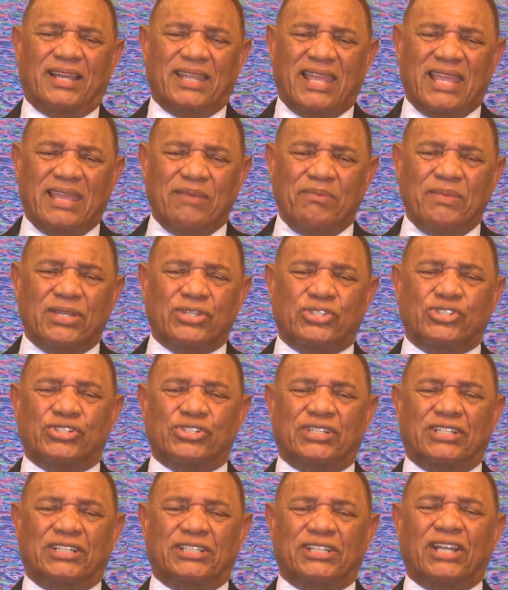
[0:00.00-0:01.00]
image
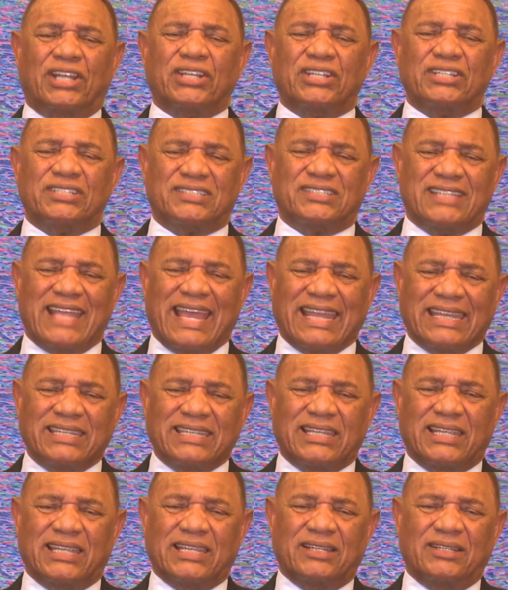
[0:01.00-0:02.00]
and an
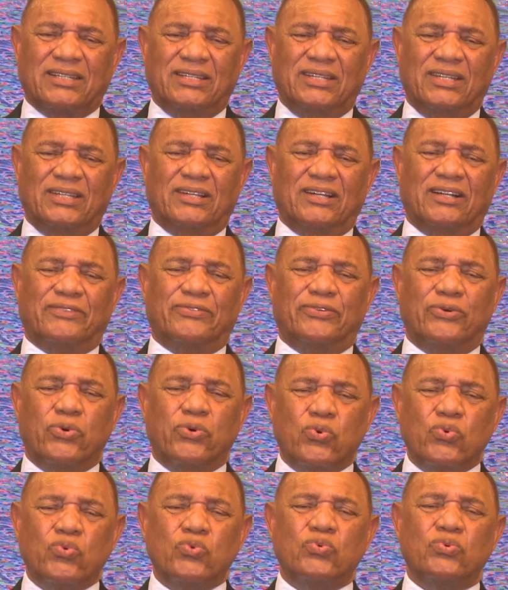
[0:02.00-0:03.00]
understanding of
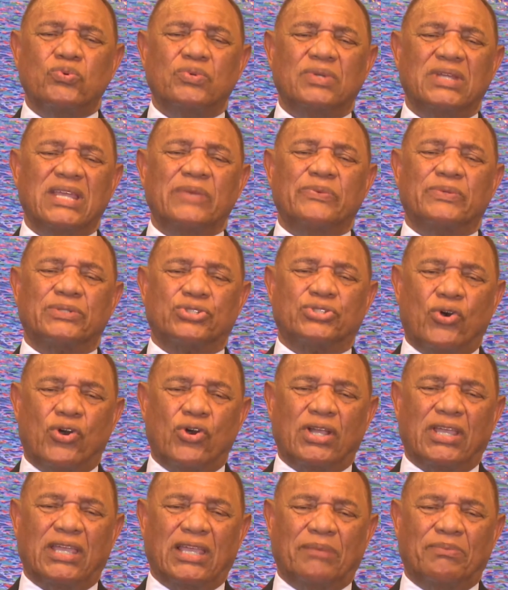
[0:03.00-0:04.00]
who he was
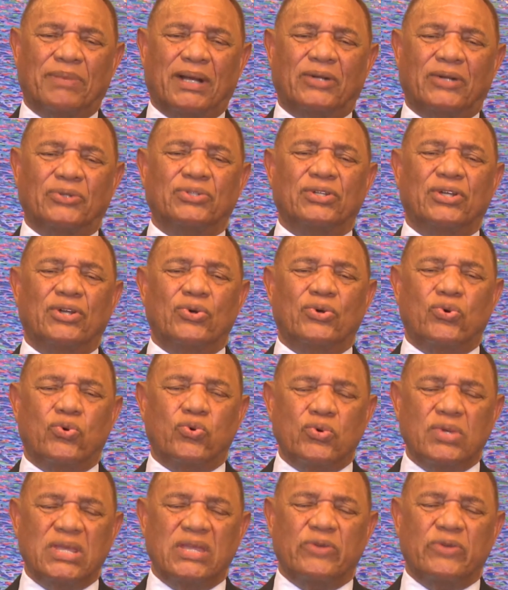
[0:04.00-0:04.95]
talking about, who he was